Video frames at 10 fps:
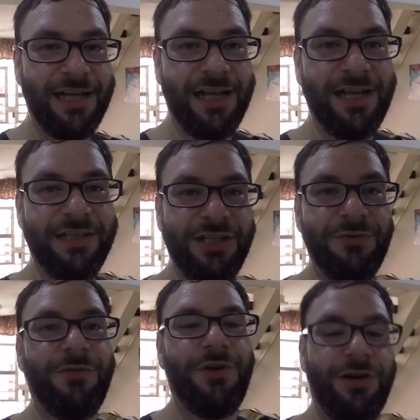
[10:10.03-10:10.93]
uh, you
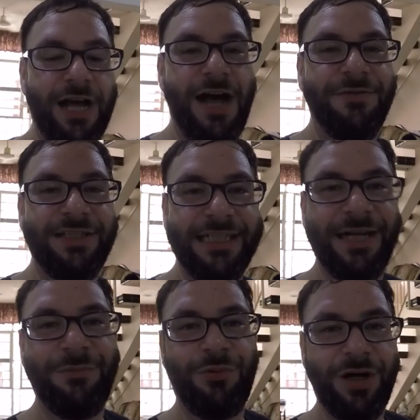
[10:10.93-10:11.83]
know, for her to obviously
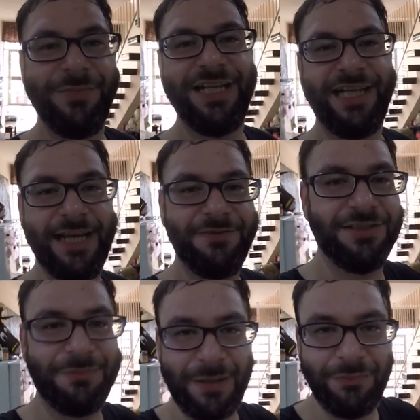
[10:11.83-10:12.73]
get, bring me a gift
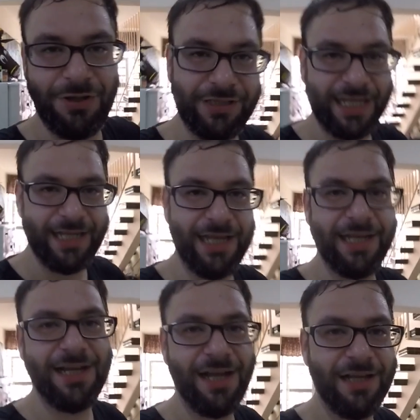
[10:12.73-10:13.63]
as my birthday,
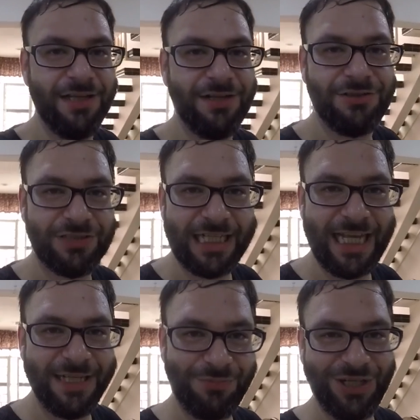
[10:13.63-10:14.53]
and uh, you know, just like
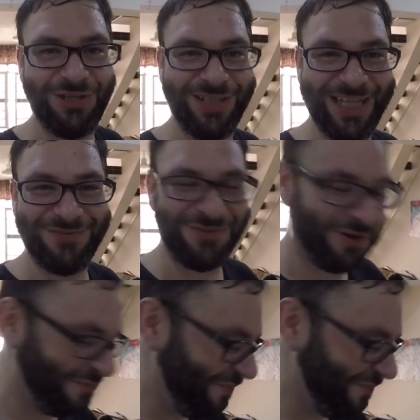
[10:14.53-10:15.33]
I bring her gifts for her